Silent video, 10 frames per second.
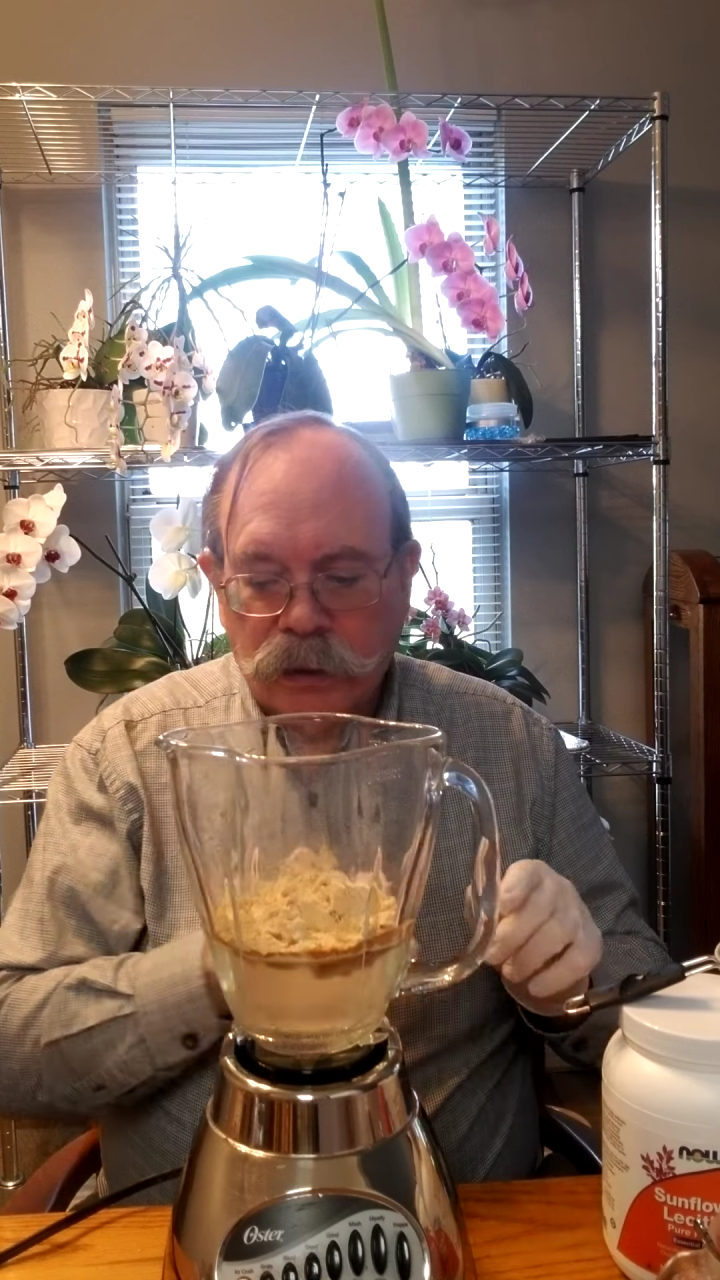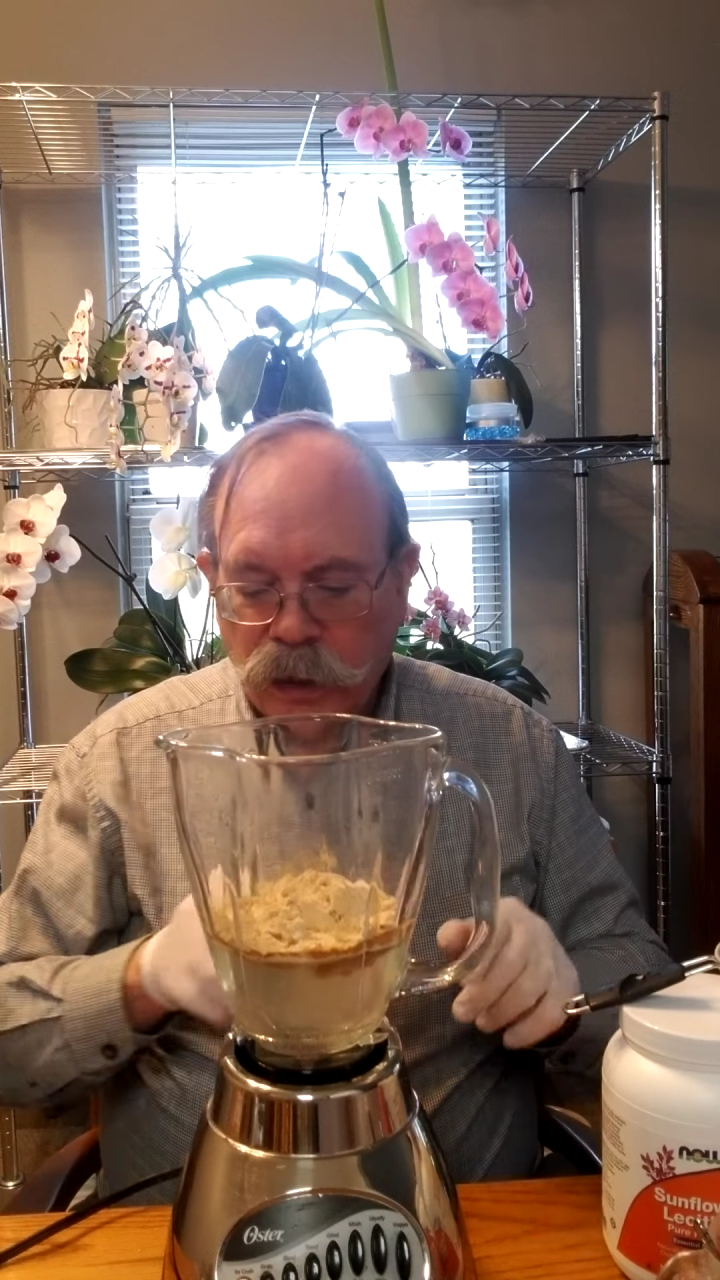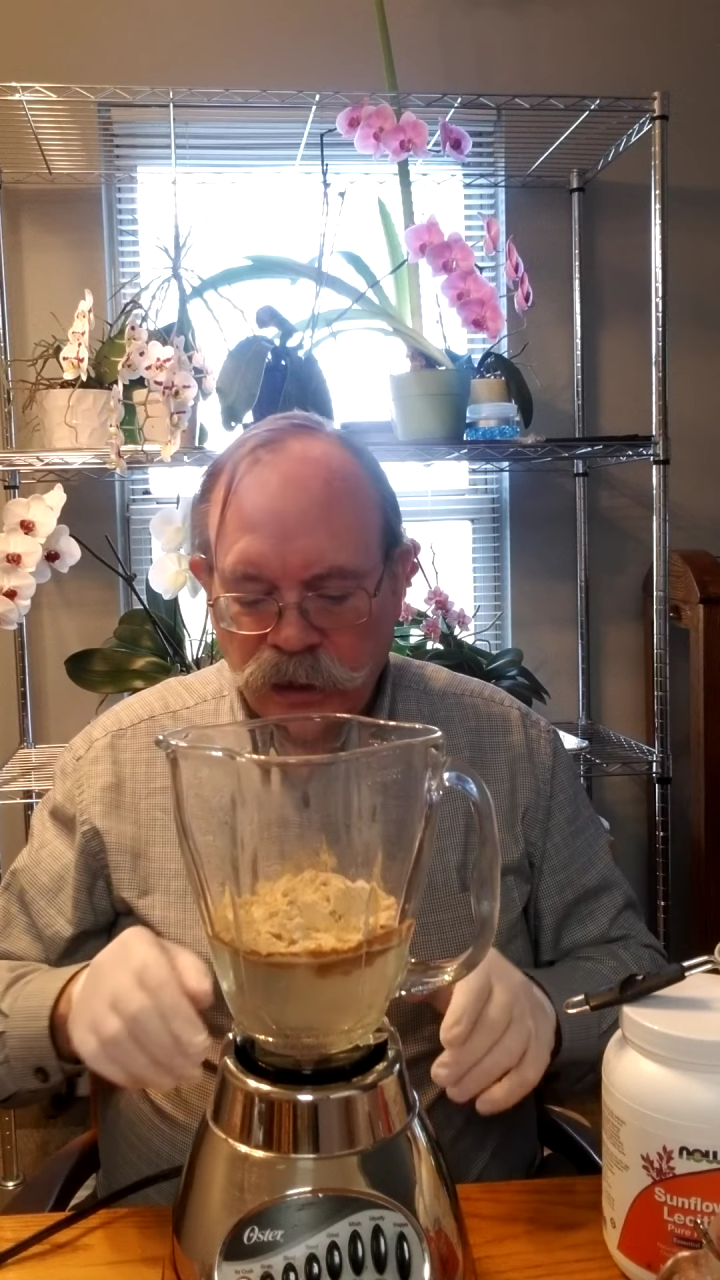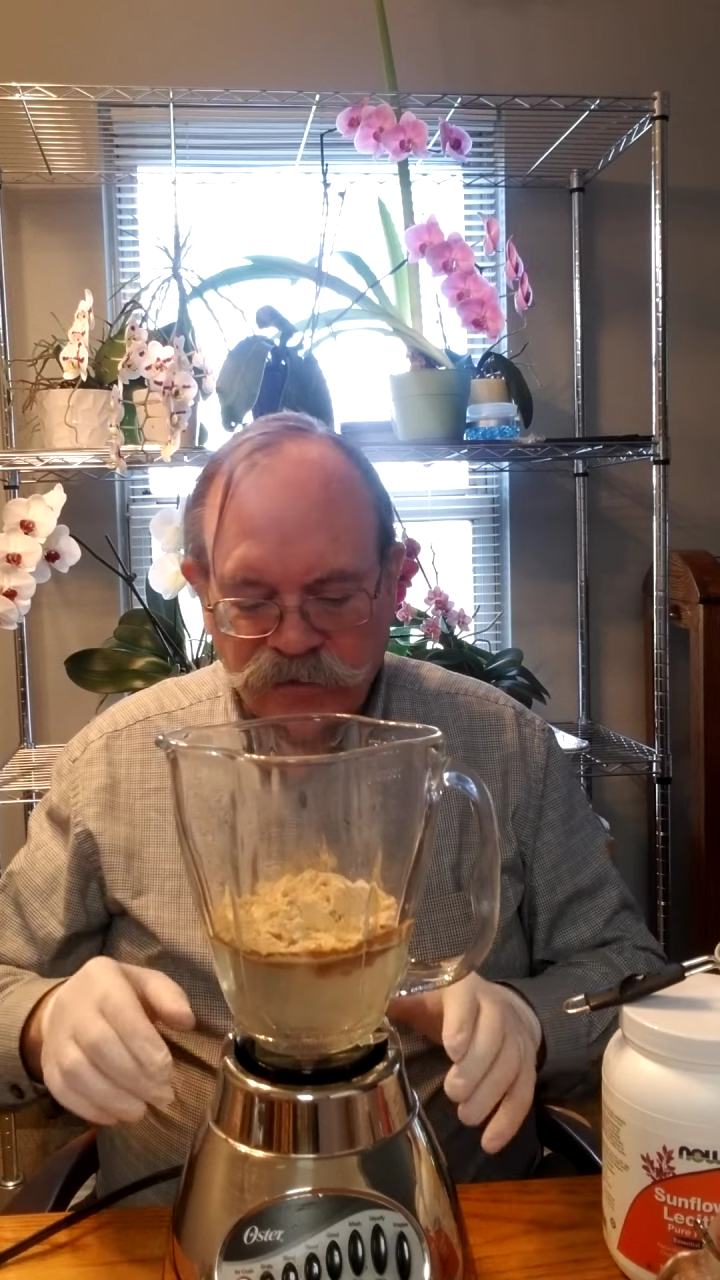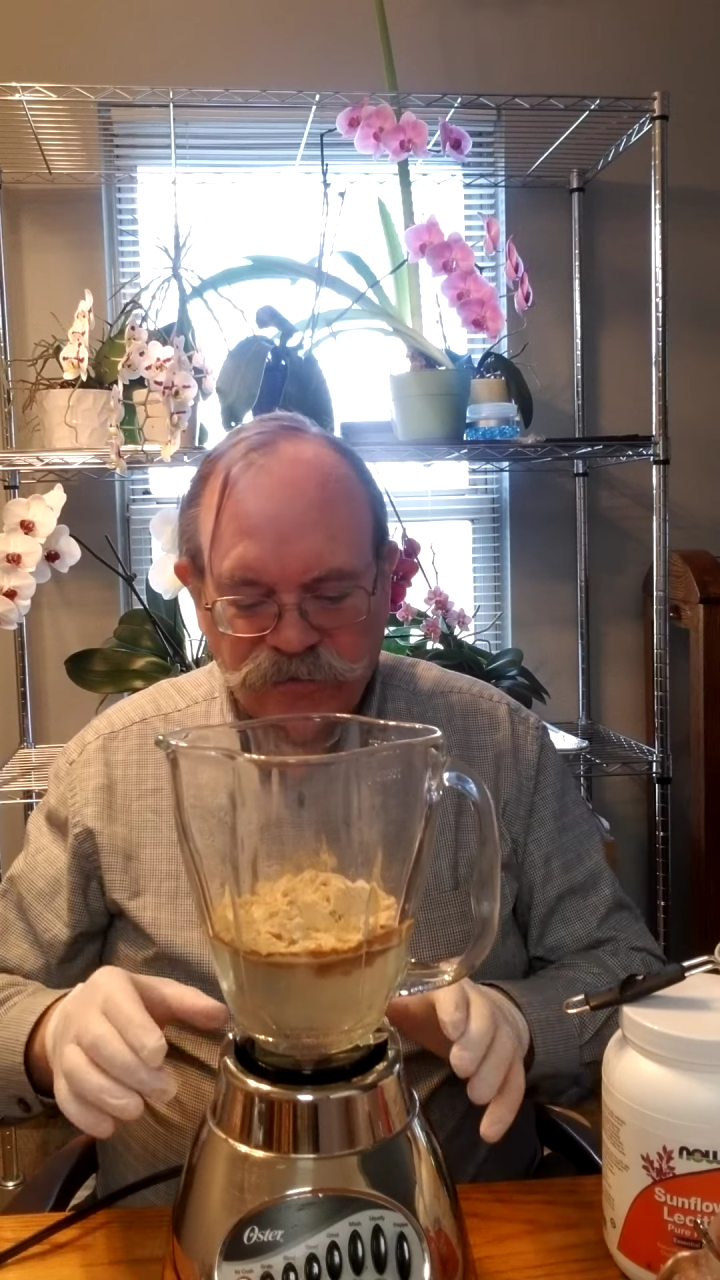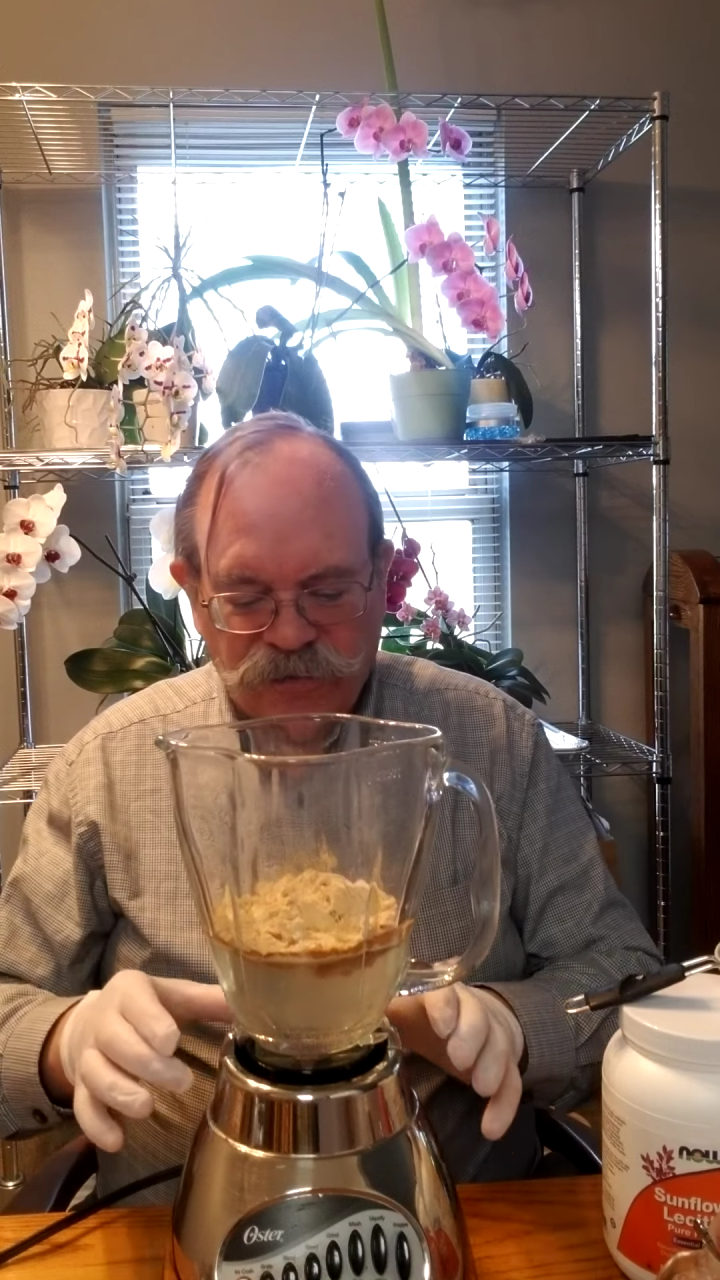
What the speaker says: tastes